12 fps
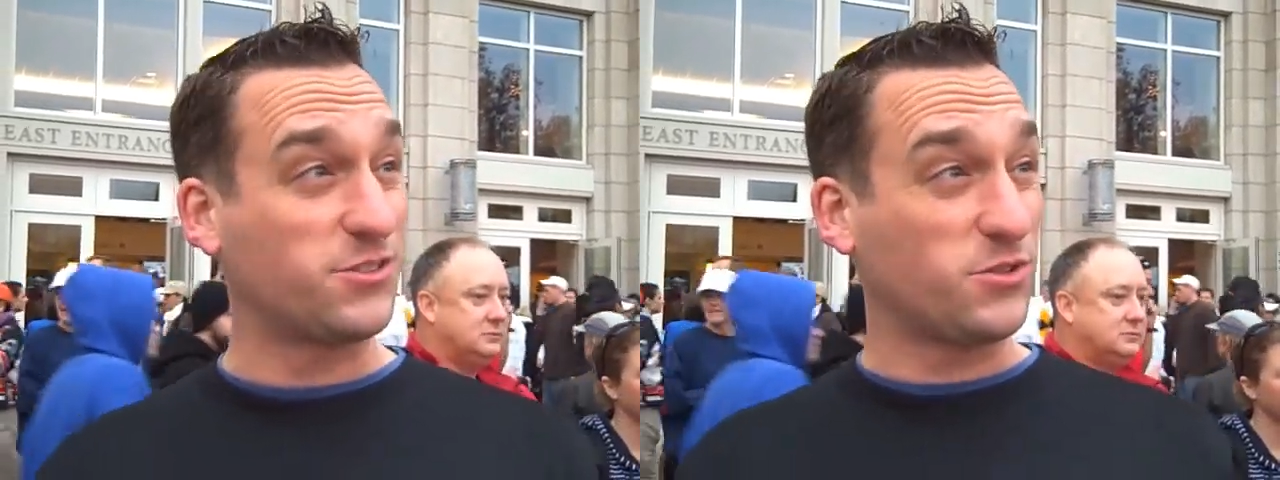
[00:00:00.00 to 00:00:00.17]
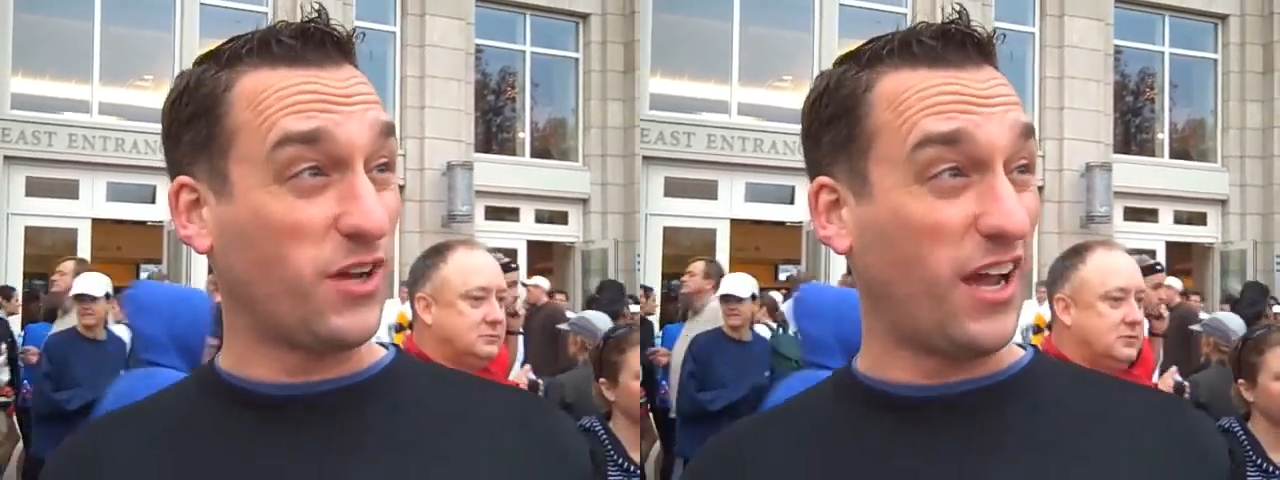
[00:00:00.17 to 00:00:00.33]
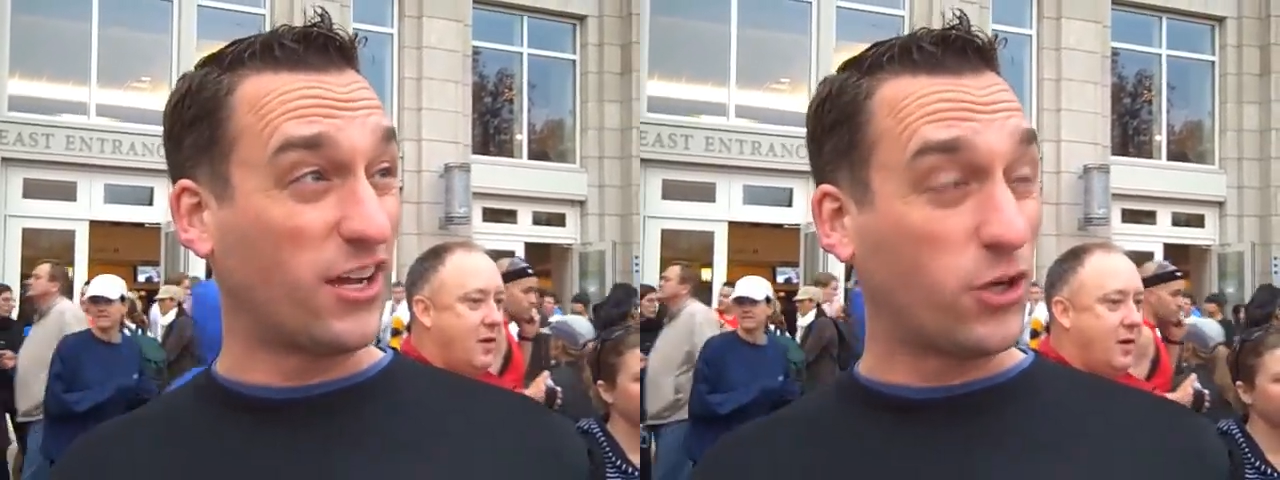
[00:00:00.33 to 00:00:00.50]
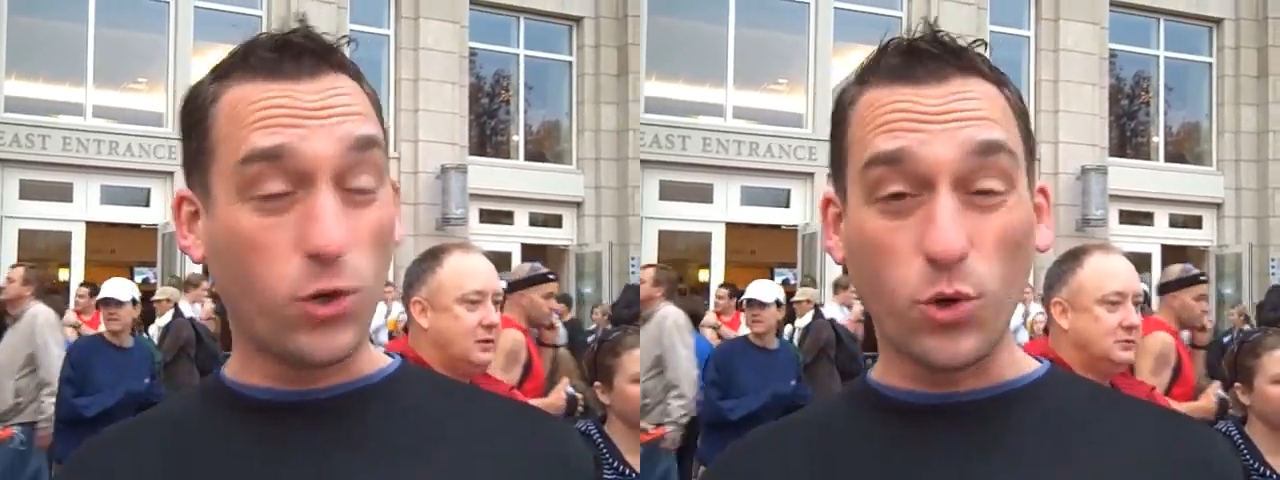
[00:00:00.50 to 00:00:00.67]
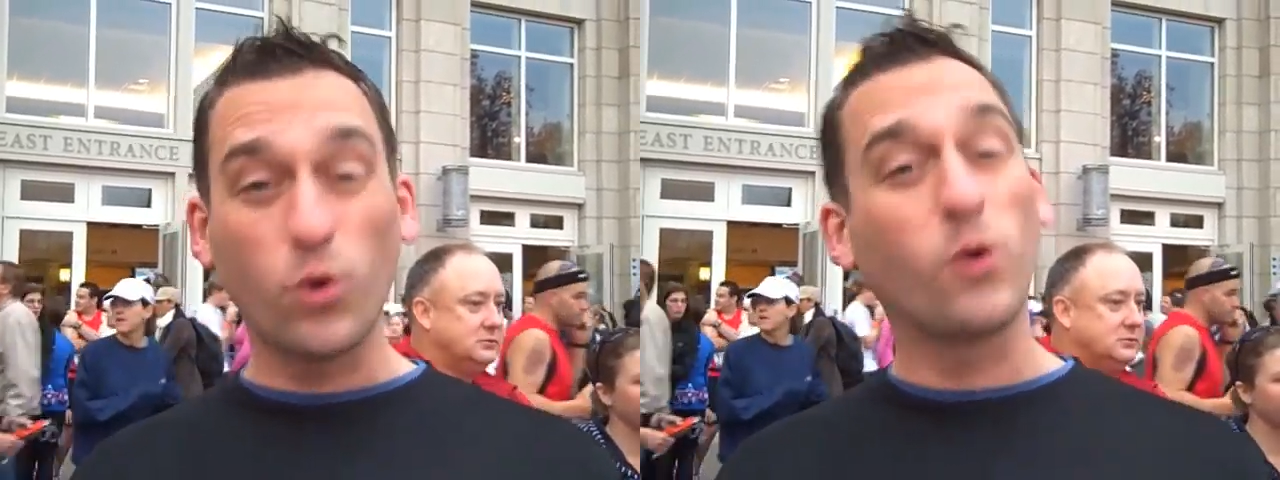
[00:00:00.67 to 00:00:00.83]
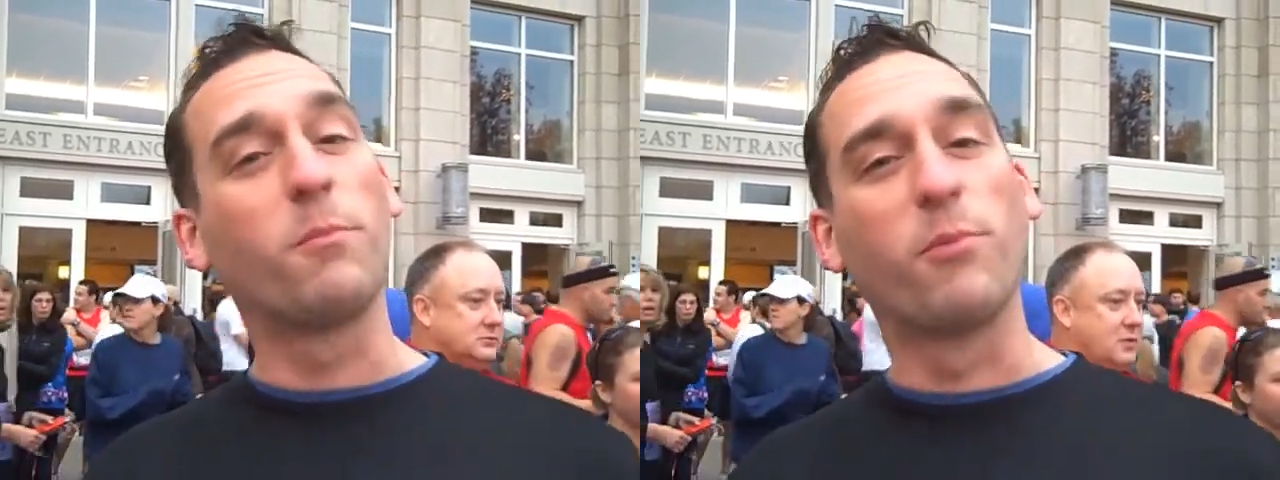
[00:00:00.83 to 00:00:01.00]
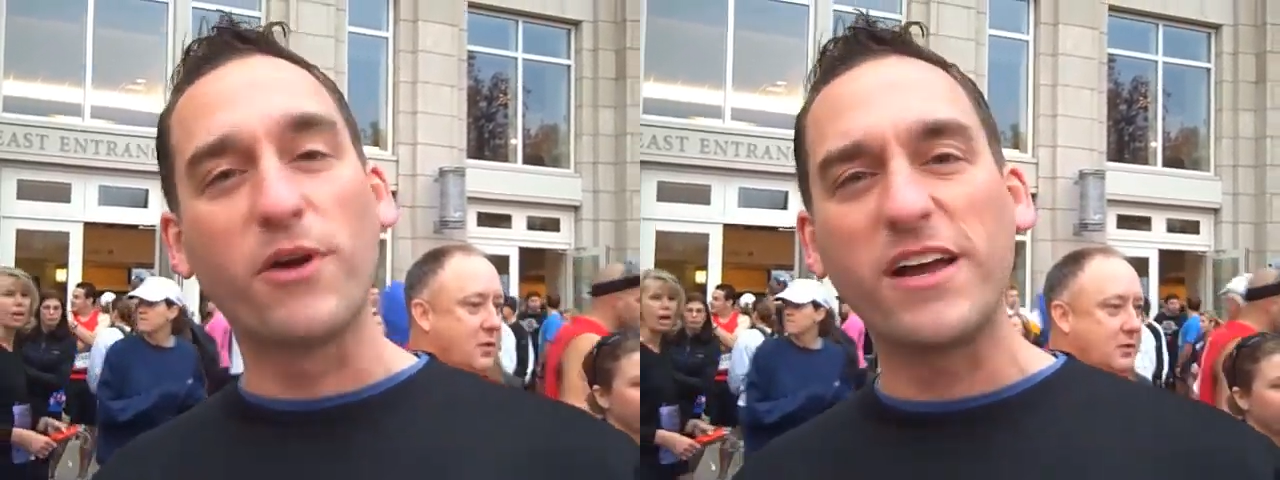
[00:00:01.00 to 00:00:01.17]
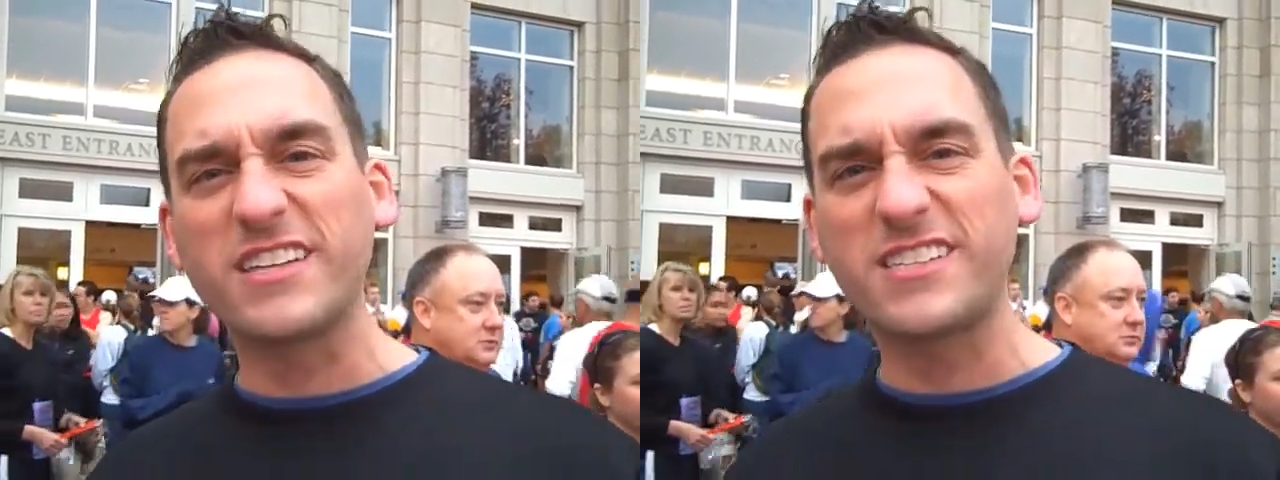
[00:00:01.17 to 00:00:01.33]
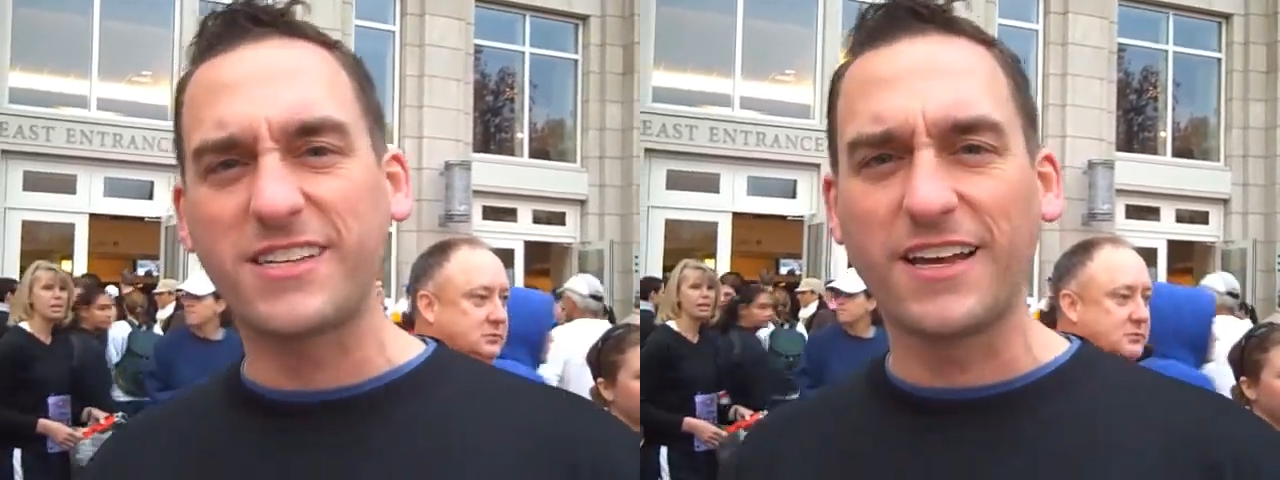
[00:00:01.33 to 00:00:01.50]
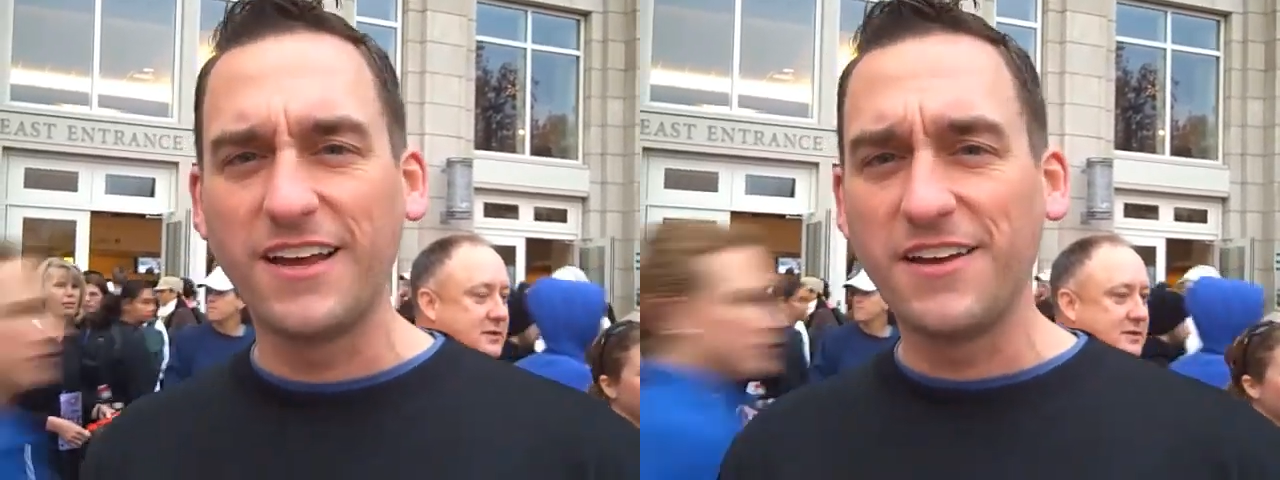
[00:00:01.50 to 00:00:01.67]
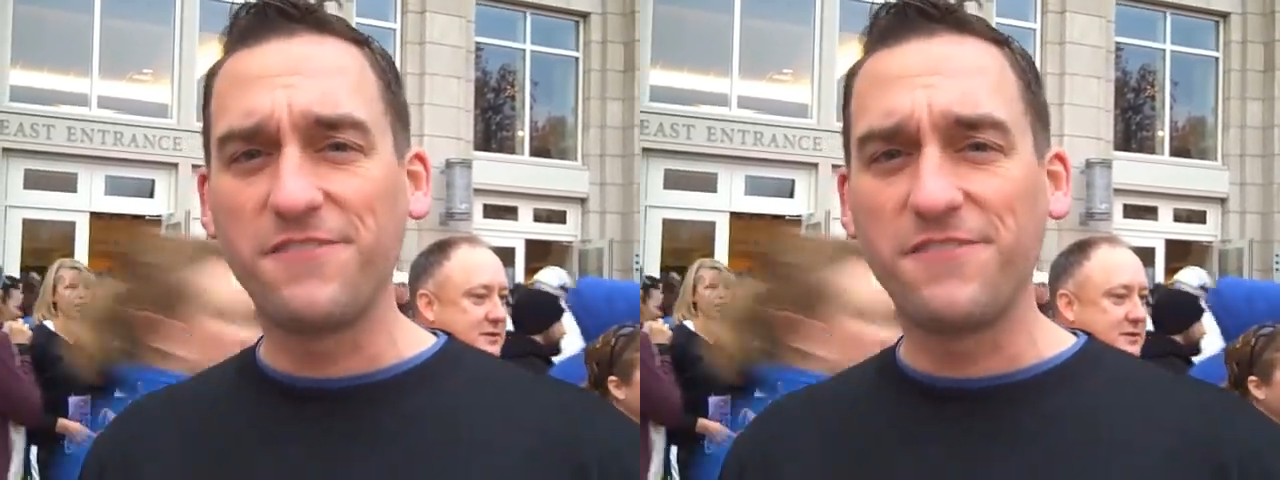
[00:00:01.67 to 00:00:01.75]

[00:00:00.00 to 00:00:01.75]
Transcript: It's a cool, brisk